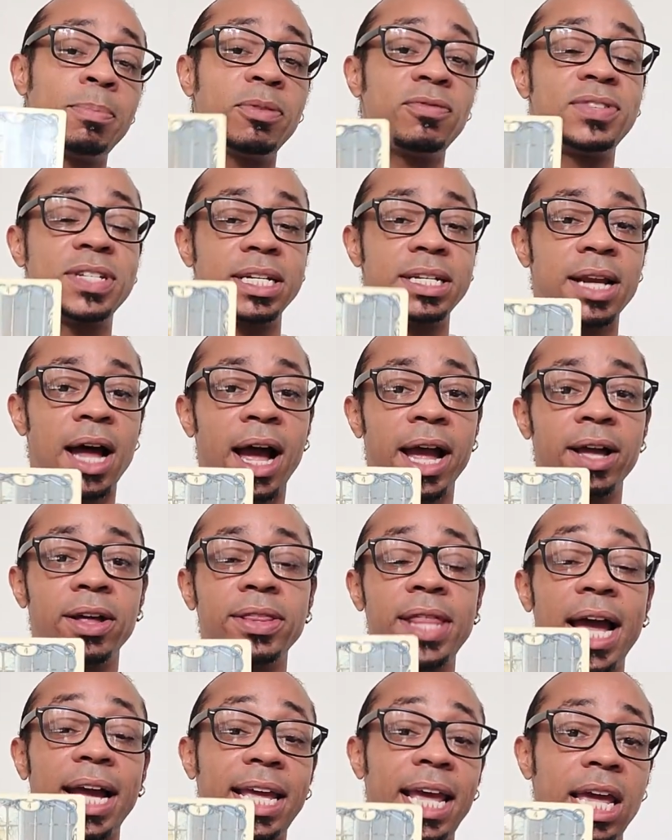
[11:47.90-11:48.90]
of denial
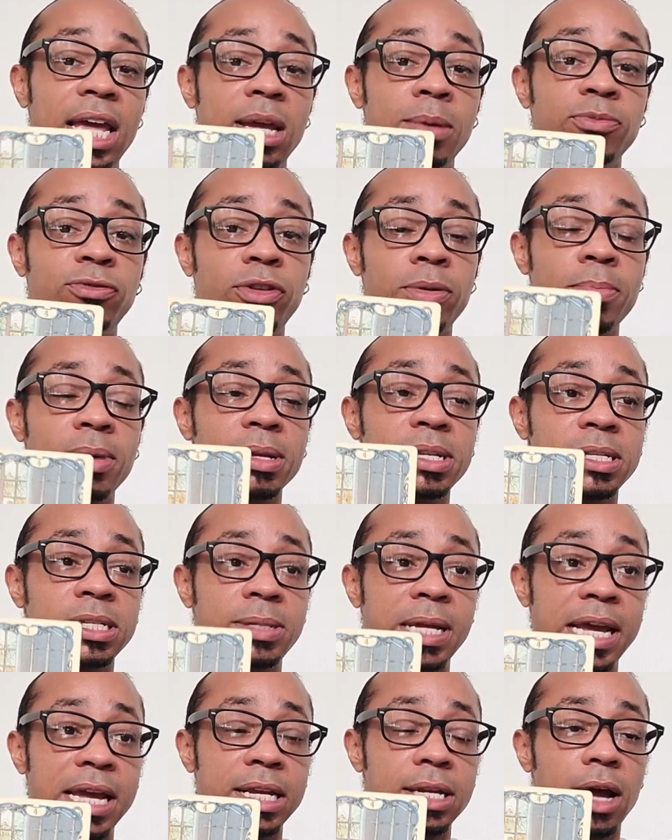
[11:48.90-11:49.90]
that came from a
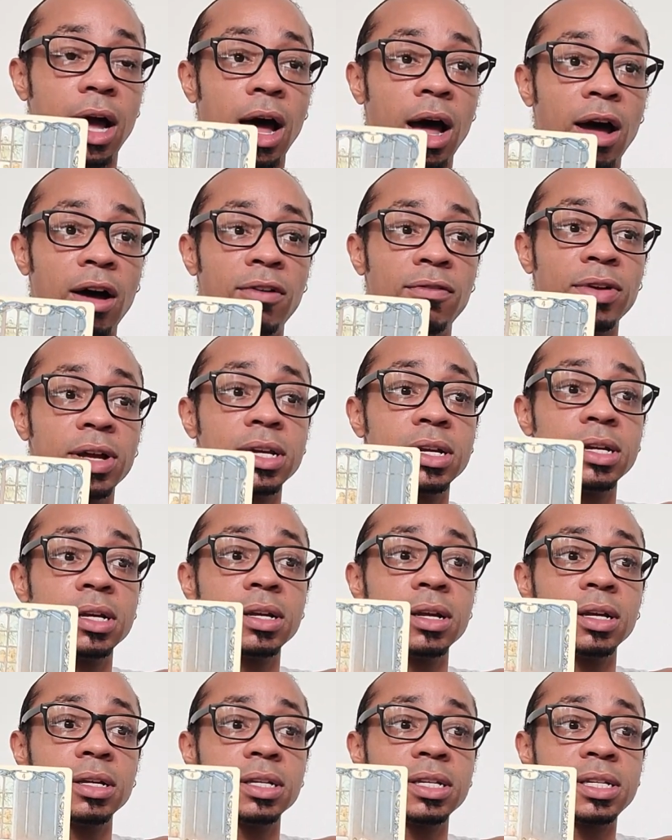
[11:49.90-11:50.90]
state of
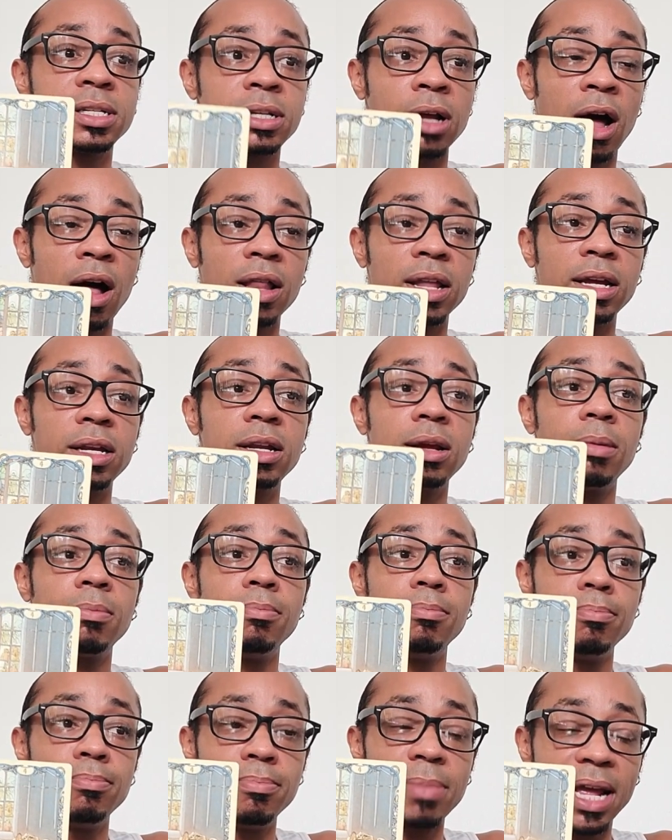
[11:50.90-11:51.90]
solid
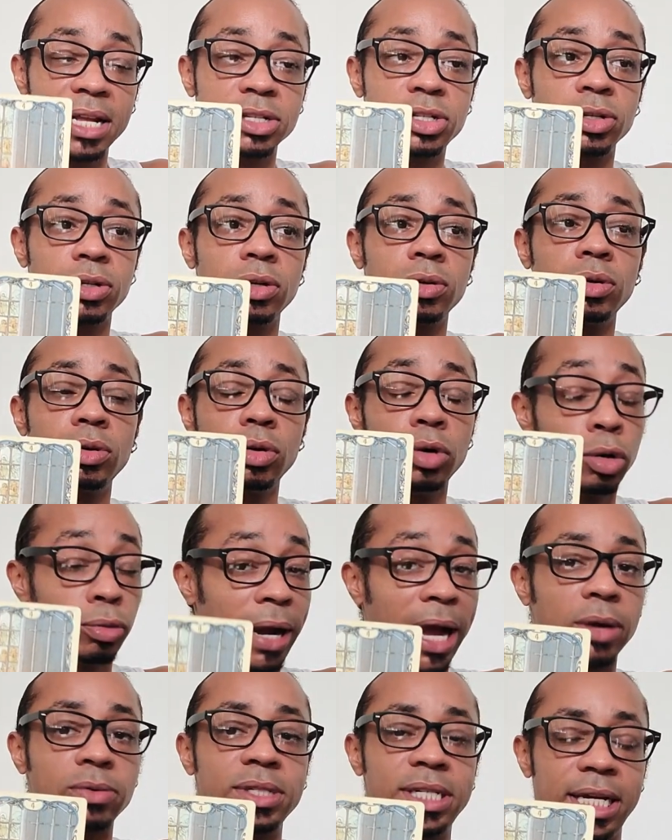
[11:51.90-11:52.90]
mental
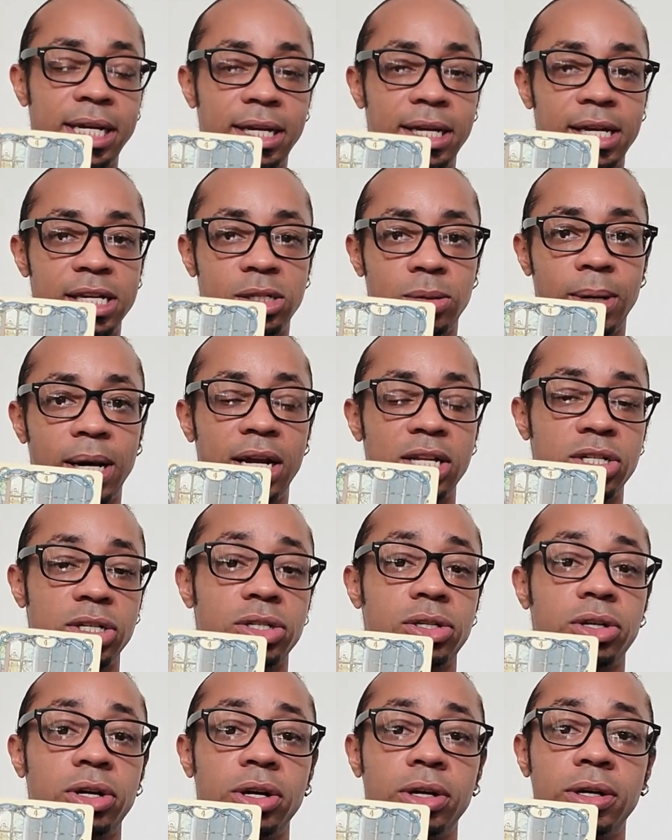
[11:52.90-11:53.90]
grounding, is what I
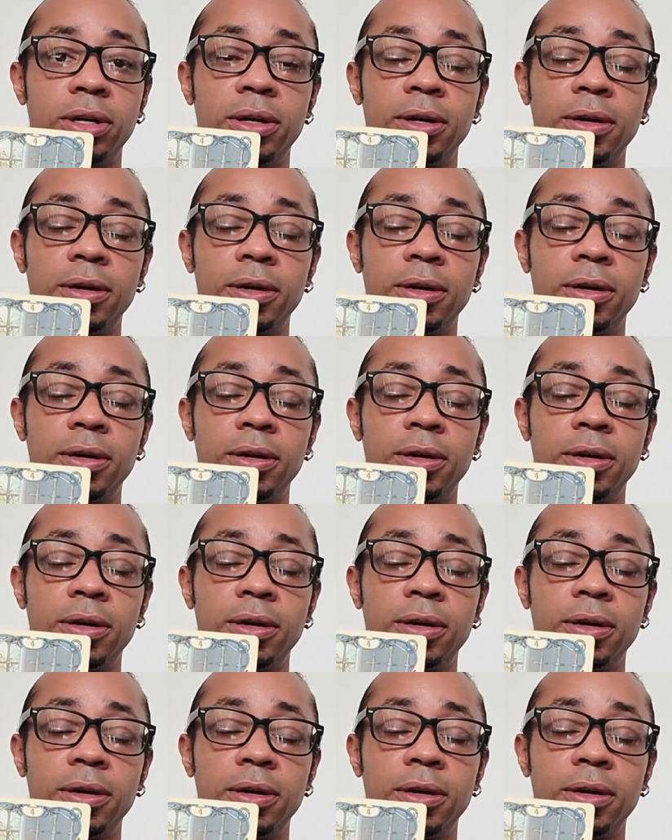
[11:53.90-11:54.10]
just heard.